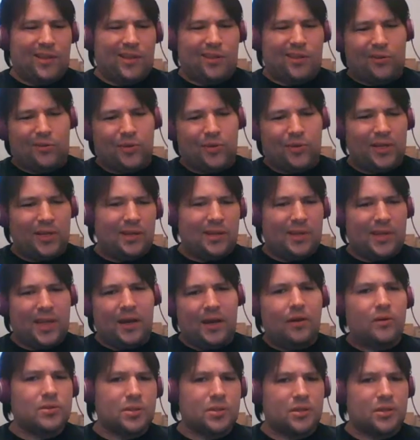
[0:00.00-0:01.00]

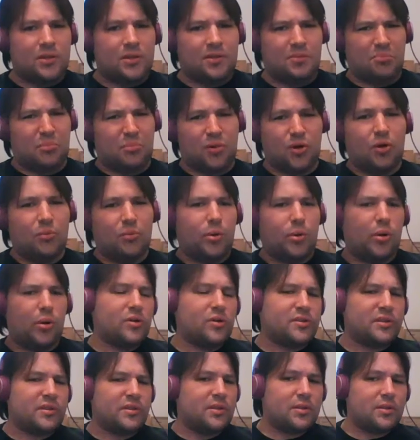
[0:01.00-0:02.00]
3,000 per
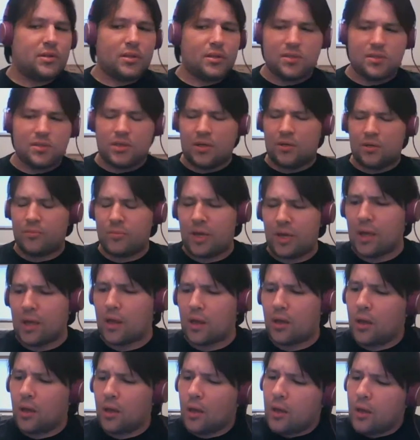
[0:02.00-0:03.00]
person that doesn't come back.
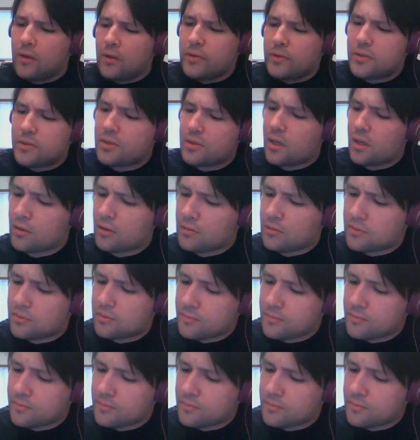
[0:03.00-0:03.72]
So